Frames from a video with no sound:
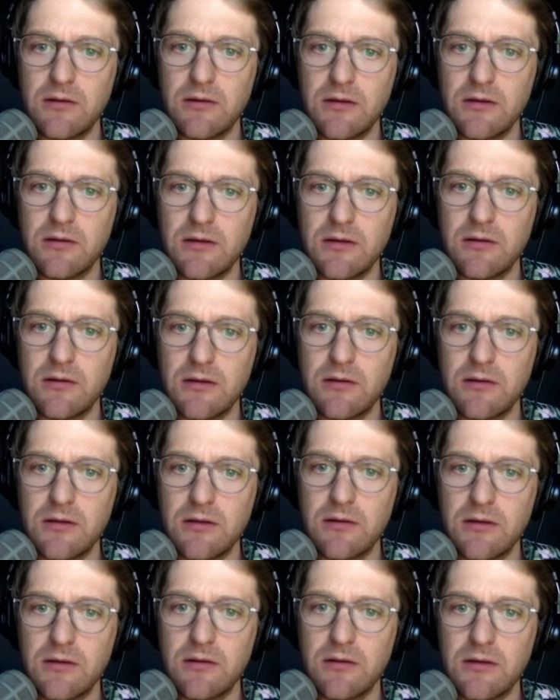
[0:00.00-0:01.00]

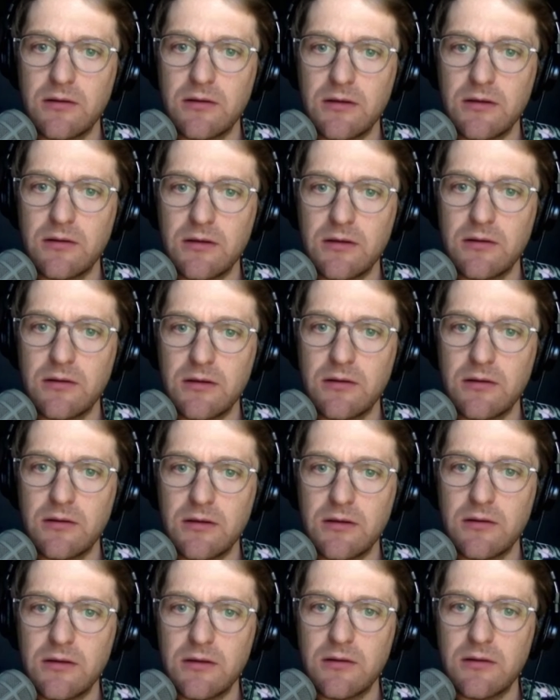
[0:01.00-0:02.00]
Esteban
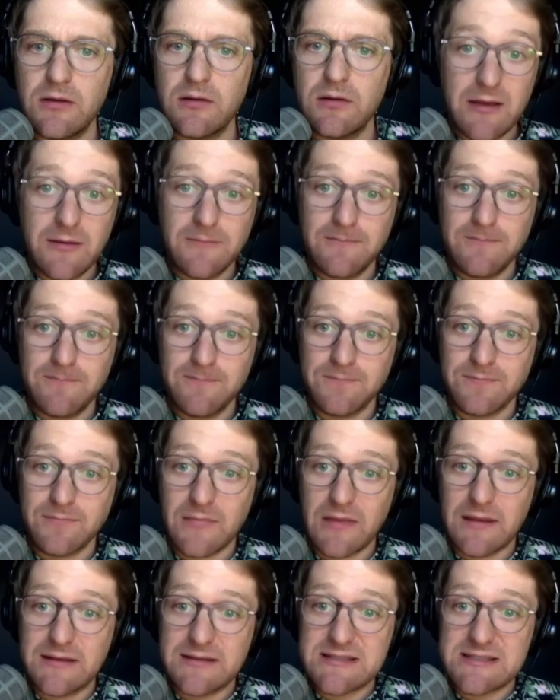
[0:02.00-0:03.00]
Uribe
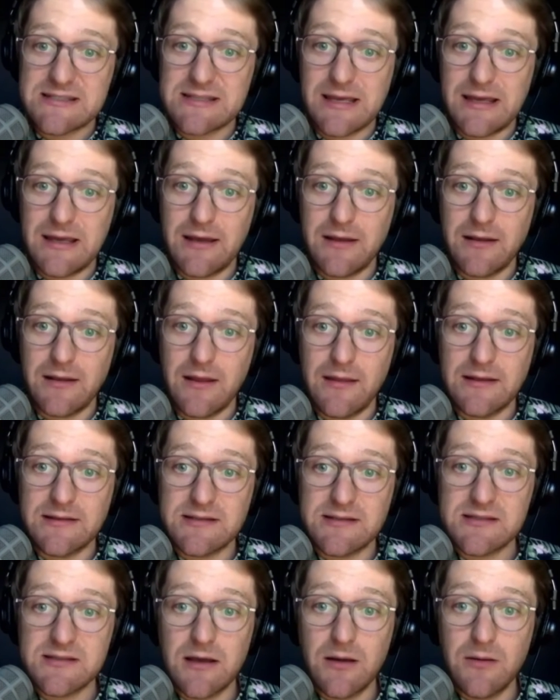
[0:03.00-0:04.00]
said
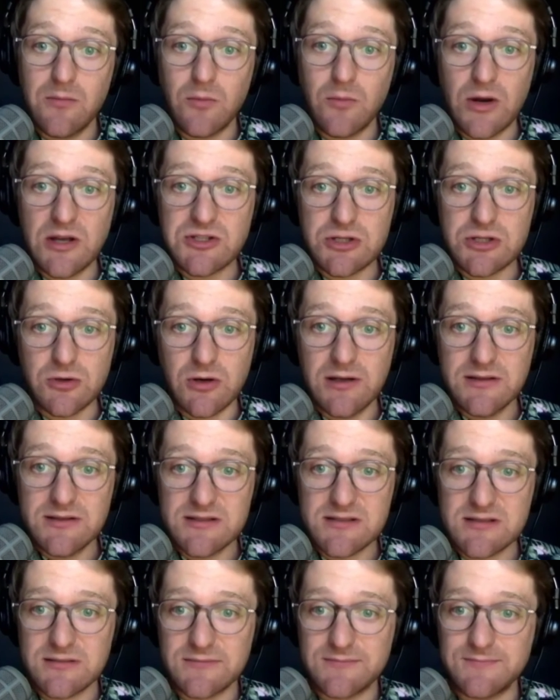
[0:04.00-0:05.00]
that some
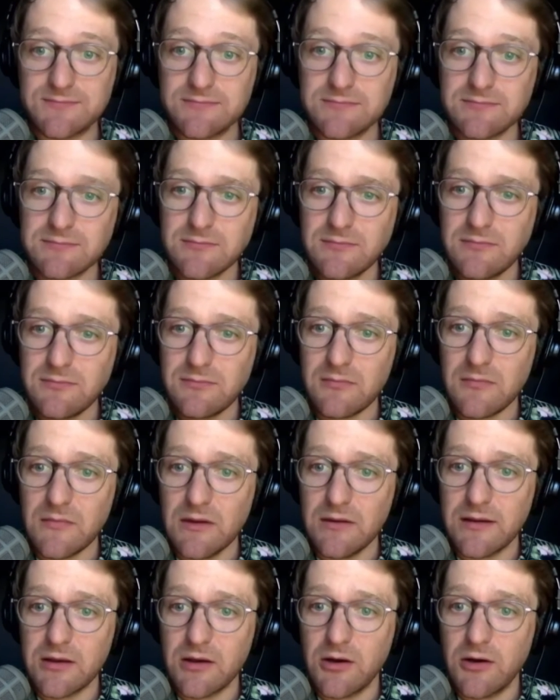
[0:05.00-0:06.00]
restaurants
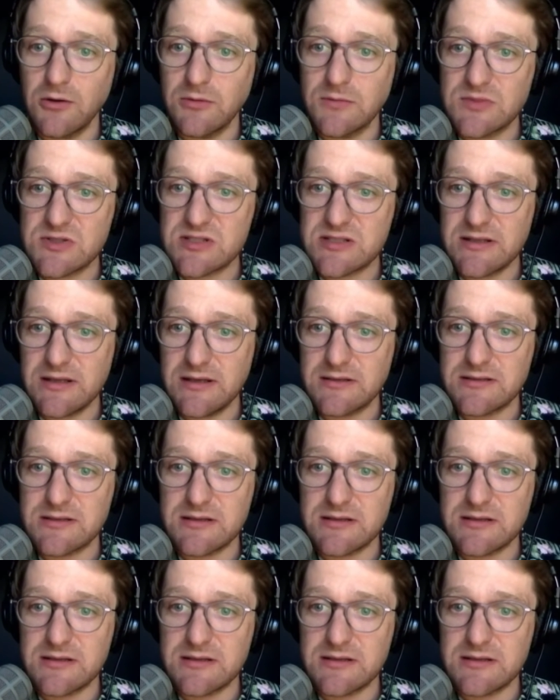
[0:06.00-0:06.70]
like Home State